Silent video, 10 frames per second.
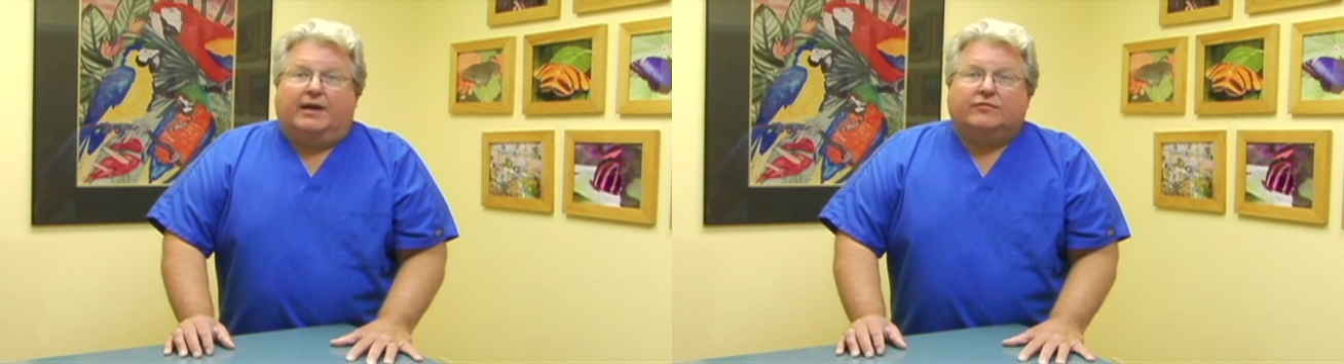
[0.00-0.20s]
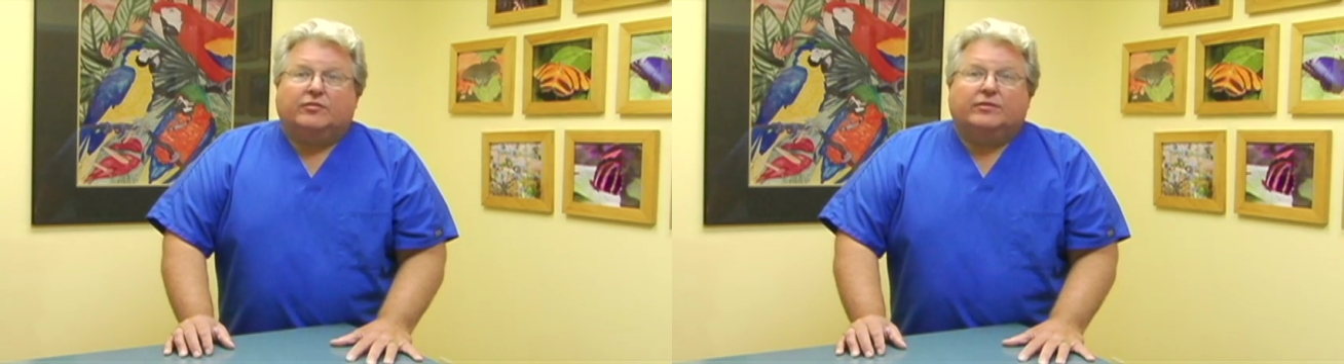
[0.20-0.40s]

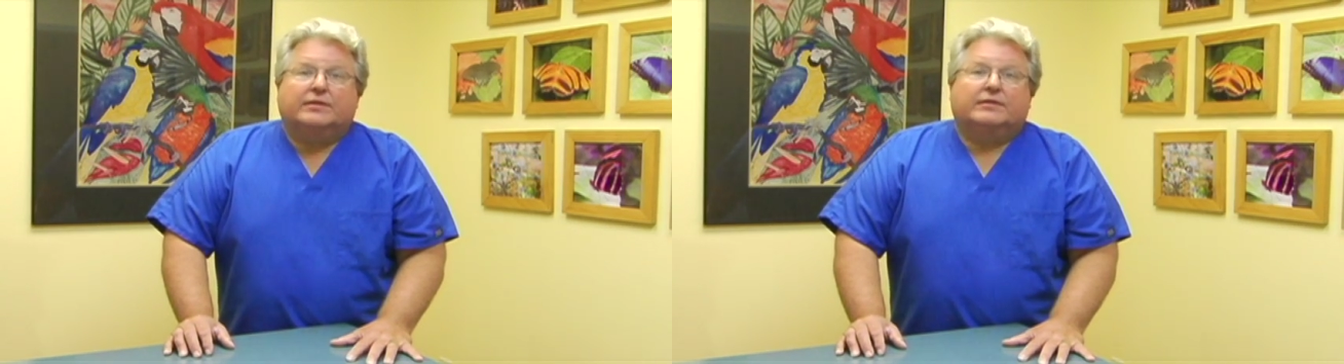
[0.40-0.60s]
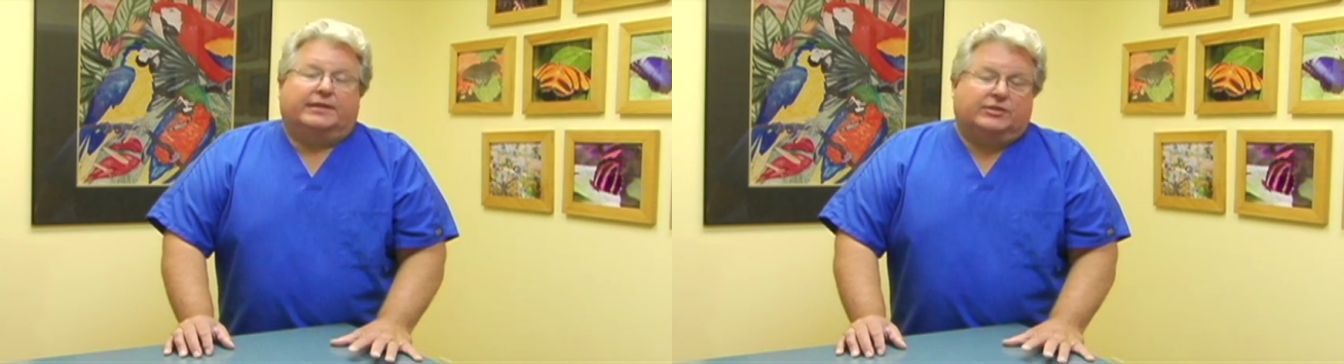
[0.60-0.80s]
After
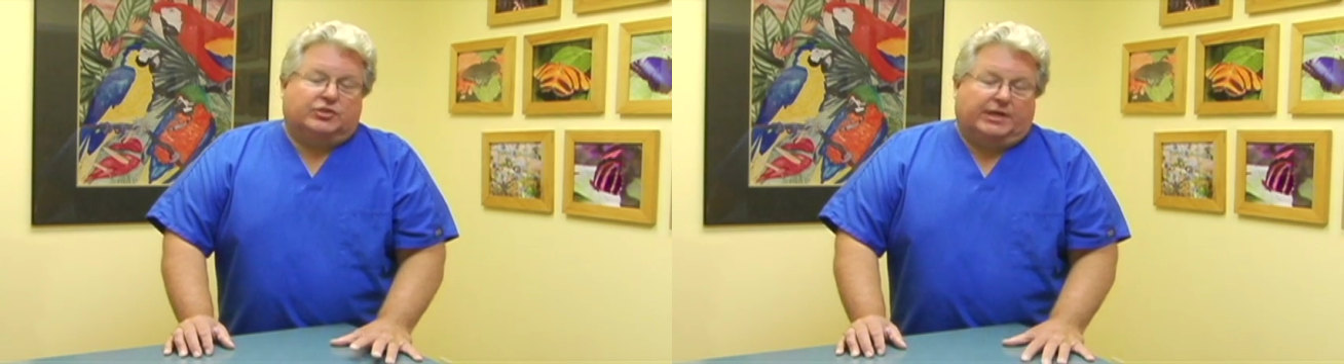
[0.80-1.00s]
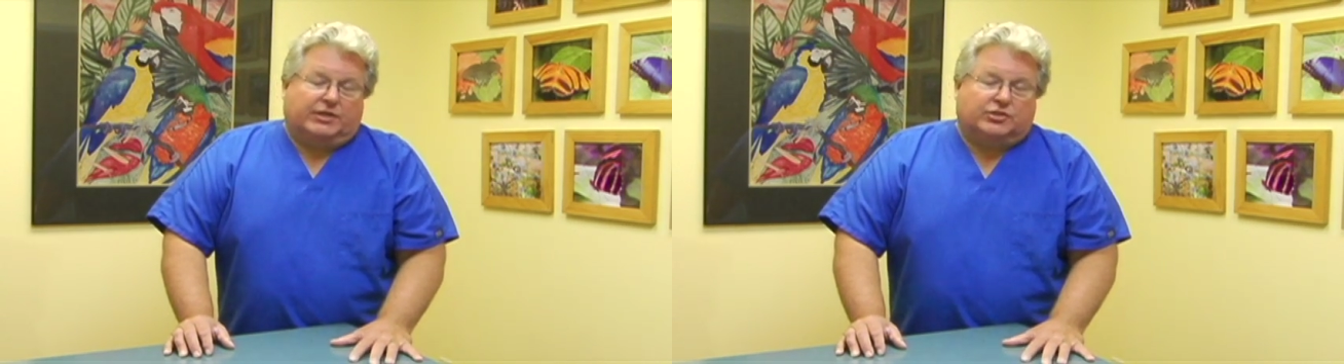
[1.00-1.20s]
the
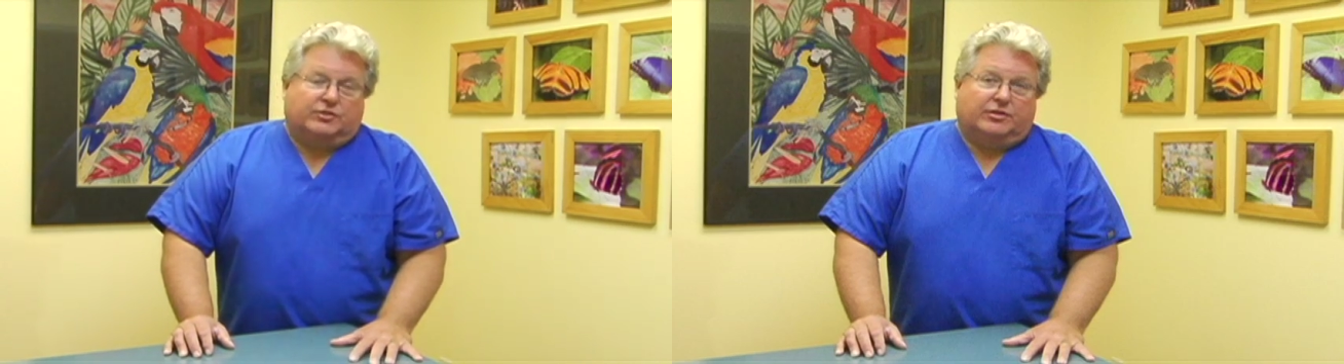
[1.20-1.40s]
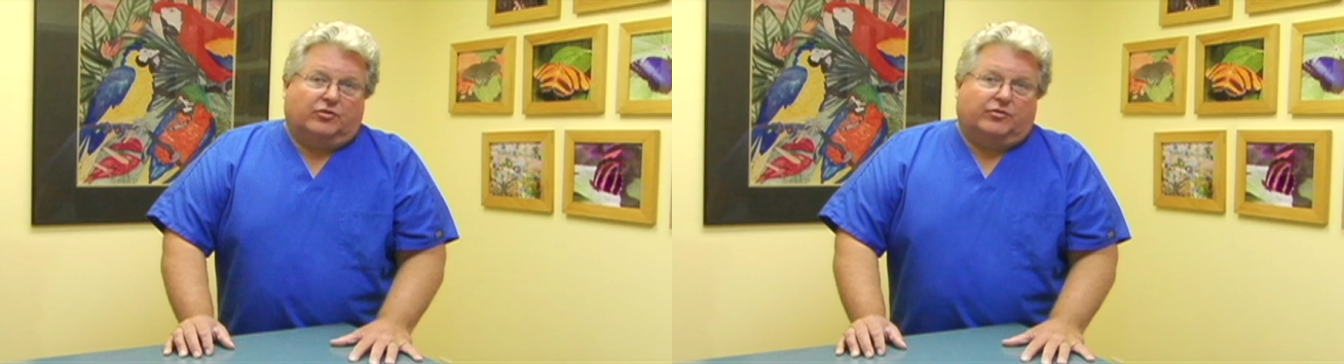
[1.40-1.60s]

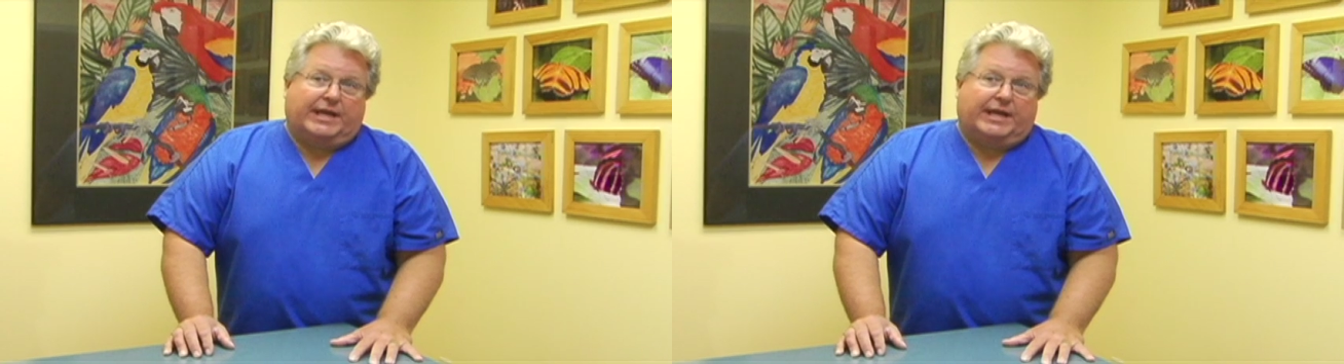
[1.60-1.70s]
injection, though,